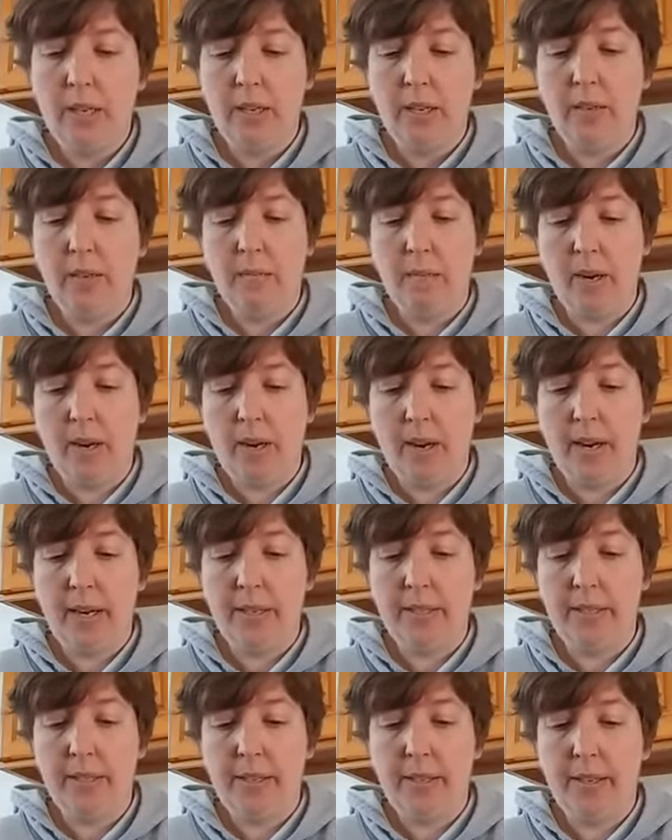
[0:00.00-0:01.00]
All
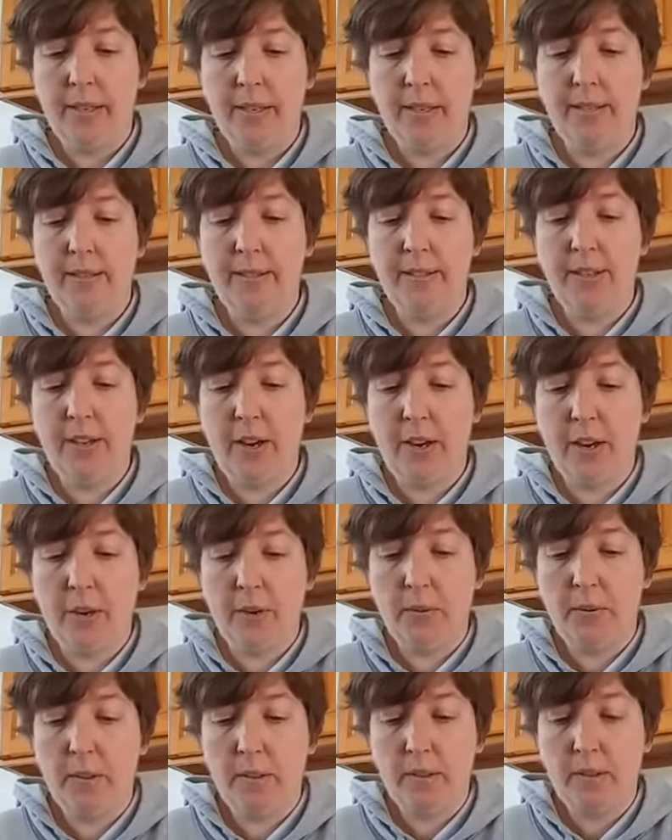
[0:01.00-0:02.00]
right,
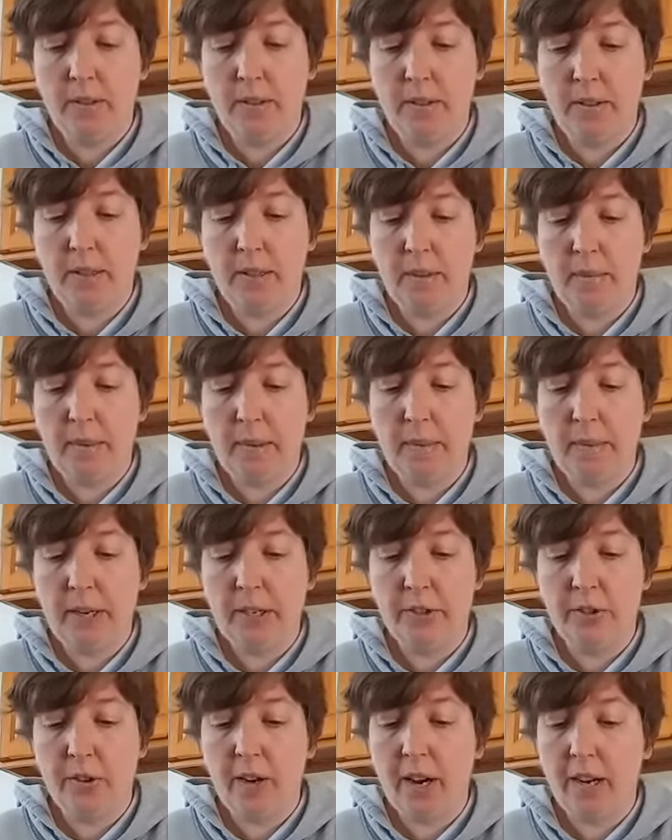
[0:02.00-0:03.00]
so let me make
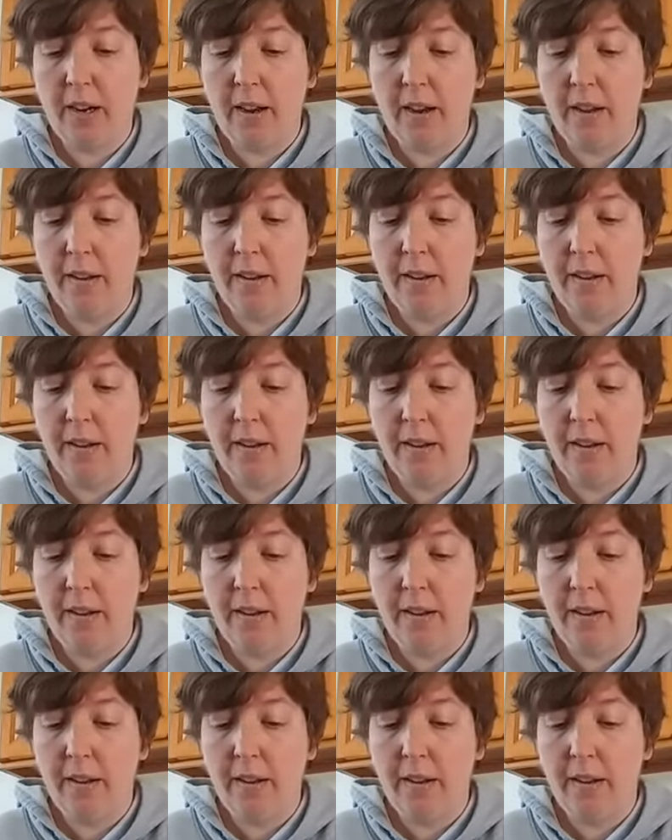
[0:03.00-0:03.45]
sure I got